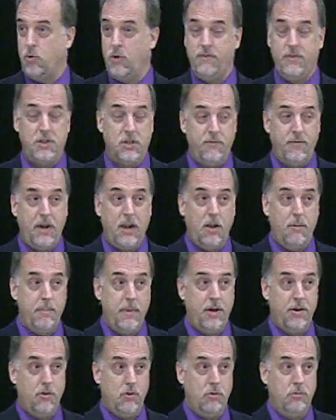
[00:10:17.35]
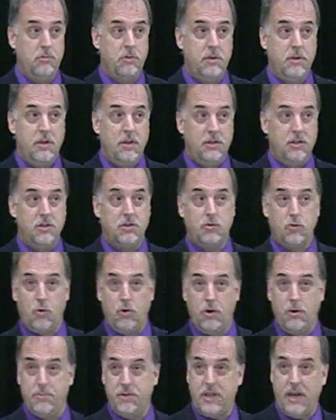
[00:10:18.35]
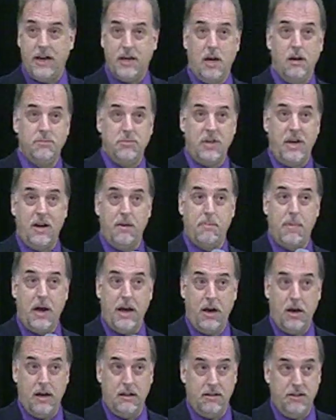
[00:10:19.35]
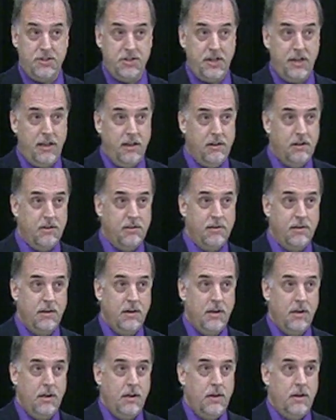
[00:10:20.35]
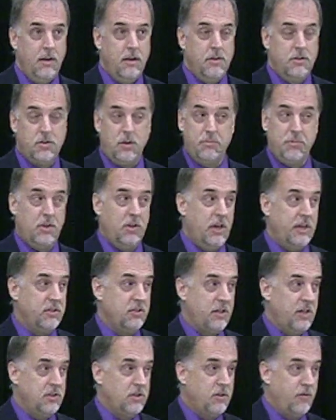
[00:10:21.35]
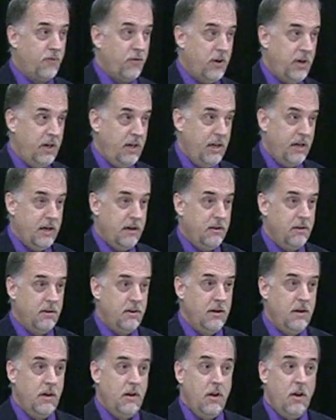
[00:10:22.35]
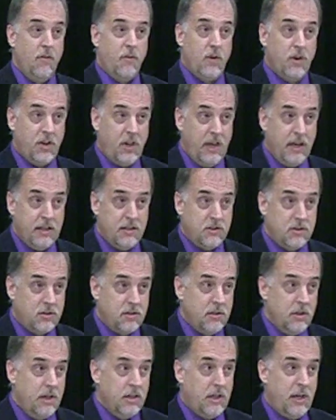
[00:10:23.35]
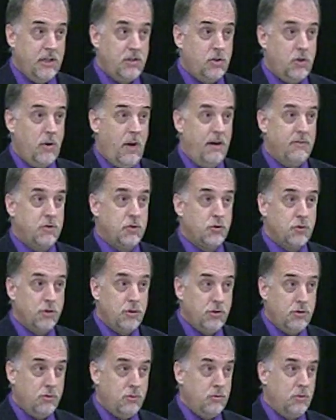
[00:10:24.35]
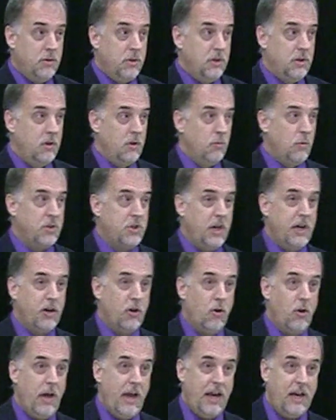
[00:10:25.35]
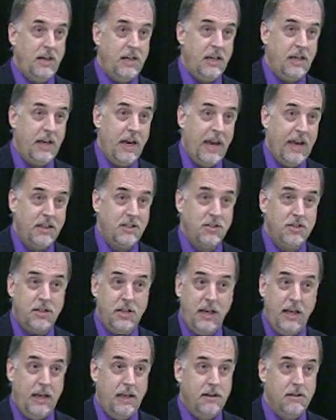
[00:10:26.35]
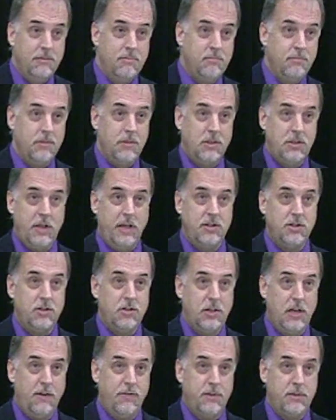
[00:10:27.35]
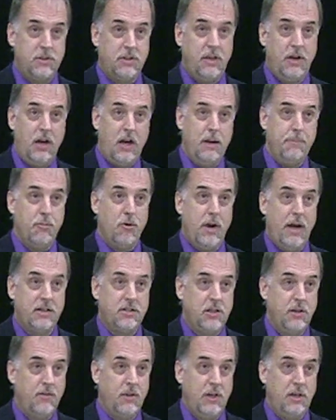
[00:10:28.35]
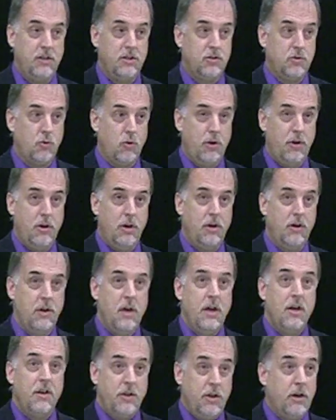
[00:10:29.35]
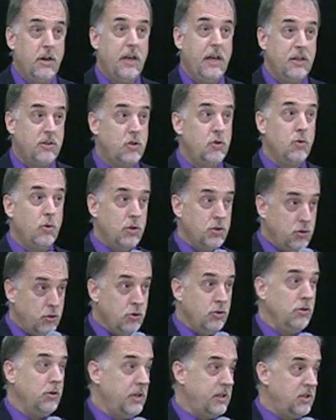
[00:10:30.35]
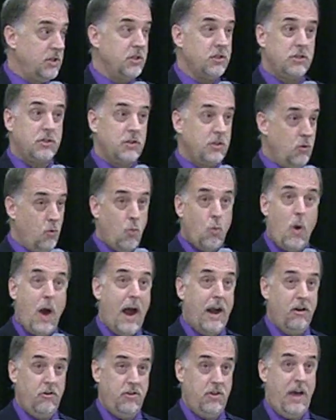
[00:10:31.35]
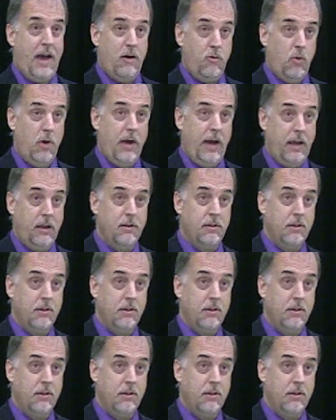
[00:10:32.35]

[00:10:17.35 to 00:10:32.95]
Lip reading: more of a developmental disorder, but that comes out of biology. Something like schizophrenia. For kids who have true, what they call ADHD, attention deficit hyperactivity disorder, there are kids who are truly just wired that way.